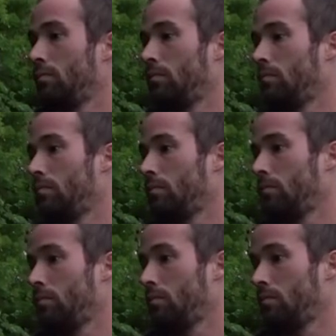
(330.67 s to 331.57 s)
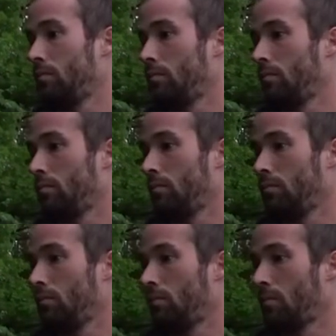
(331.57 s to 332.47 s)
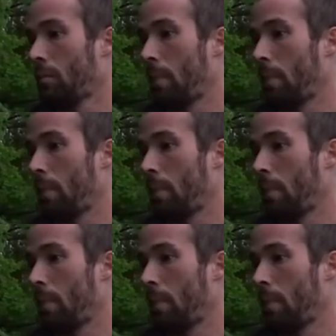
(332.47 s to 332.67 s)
[no speech]